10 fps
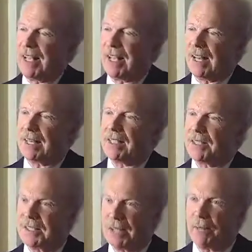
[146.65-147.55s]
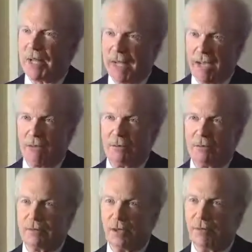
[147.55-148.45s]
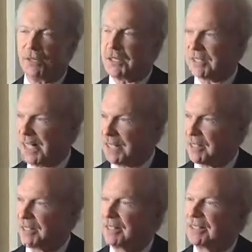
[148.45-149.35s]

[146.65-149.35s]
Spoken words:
And I can see him now over his desk.